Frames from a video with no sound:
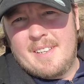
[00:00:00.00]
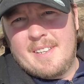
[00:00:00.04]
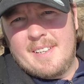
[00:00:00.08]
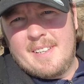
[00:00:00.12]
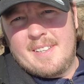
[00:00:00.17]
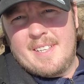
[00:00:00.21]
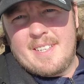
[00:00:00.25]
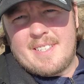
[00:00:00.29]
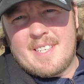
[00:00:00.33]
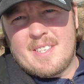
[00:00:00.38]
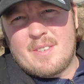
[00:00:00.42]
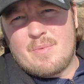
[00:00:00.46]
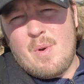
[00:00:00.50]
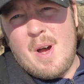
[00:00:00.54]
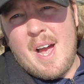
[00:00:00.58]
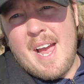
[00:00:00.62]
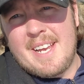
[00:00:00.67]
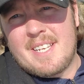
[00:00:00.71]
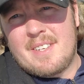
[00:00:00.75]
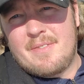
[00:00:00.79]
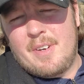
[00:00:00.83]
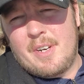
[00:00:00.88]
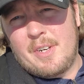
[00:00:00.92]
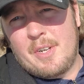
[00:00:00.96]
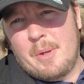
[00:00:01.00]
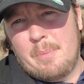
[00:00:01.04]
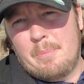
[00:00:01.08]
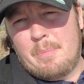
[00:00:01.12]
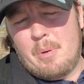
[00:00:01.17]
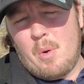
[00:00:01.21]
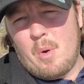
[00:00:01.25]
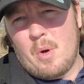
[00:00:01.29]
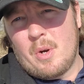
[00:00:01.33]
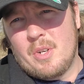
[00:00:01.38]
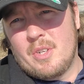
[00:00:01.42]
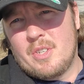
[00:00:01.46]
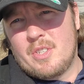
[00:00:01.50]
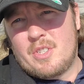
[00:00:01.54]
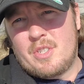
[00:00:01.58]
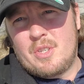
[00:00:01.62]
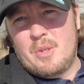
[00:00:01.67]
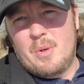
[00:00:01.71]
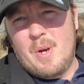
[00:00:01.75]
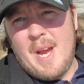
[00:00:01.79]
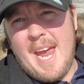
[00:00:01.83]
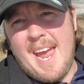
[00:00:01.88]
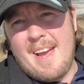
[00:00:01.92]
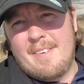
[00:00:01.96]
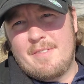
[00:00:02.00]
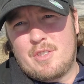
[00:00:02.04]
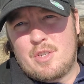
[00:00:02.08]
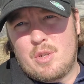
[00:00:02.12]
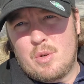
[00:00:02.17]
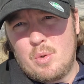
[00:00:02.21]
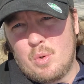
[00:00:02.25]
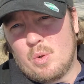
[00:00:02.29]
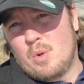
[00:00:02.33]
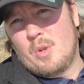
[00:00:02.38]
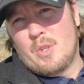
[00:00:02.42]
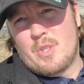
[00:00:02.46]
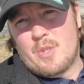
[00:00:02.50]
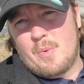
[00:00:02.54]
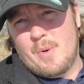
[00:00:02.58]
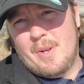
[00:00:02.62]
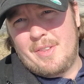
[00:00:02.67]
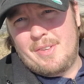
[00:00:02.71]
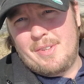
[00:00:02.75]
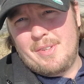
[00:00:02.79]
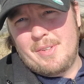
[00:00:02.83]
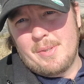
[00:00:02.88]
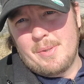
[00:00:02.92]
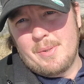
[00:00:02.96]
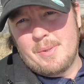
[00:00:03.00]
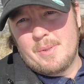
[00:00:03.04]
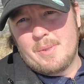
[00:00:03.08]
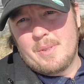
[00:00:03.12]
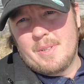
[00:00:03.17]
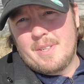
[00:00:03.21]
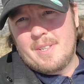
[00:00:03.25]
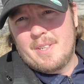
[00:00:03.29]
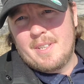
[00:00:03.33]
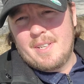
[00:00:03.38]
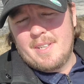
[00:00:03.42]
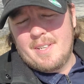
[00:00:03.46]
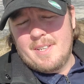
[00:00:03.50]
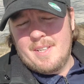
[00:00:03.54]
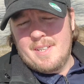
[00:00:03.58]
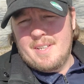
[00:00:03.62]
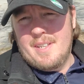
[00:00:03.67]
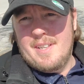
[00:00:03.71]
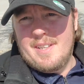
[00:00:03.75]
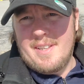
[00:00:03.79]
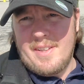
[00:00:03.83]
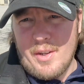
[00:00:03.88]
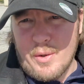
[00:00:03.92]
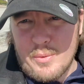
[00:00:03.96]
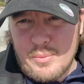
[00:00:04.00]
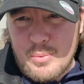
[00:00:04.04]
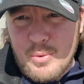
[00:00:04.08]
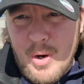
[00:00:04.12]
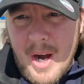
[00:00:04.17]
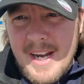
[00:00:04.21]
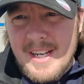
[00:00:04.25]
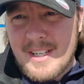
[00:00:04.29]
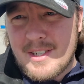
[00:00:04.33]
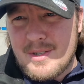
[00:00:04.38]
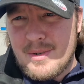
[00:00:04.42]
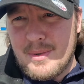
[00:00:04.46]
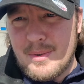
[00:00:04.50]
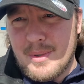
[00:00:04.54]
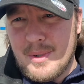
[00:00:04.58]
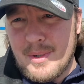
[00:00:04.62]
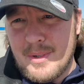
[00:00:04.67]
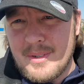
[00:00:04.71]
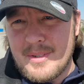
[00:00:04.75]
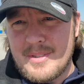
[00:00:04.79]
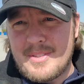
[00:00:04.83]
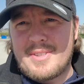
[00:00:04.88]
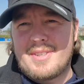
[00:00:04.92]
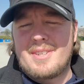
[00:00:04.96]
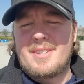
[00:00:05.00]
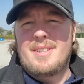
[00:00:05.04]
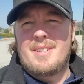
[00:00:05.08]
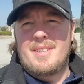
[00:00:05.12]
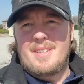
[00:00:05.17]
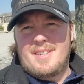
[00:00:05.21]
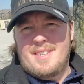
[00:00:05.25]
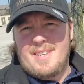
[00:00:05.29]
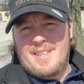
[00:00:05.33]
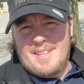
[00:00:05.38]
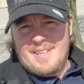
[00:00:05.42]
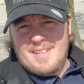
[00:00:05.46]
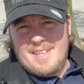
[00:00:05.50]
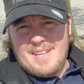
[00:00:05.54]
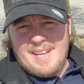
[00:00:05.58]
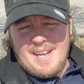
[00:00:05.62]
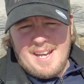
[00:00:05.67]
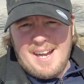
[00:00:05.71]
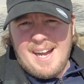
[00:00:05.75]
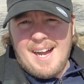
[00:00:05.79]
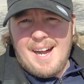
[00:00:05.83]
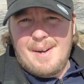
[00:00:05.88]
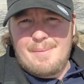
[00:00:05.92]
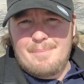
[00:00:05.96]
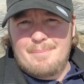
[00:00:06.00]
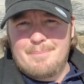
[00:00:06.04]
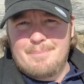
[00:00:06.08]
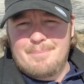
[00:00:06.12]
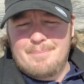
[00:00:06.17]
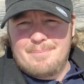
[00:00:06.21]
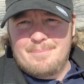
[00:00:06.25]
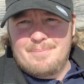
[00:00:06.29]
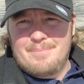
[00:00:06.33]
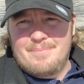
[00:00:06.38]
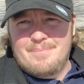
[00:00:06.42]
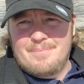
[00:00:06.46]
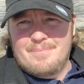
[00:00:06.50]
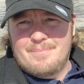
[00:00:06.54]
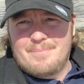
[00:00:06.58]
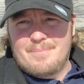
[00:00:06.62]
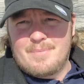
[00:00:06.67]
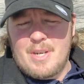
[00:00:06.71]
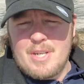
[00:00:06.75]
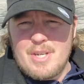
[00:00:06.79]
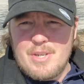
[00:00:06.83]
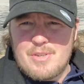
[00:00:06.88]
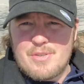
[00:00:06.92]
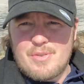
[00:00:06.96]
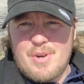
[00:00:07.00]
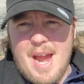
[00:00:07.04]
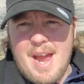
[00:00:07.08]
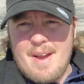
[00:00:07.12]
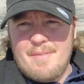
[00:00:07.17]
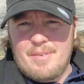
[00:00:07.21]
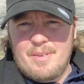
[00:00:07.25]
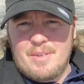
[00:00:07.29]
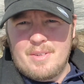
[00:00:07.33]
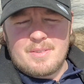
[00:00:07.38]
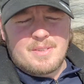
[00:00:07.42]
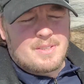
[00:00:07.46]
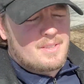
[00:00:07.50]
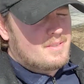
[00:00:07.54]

This is why it's very important to have tools with you, the right tools, when you travel.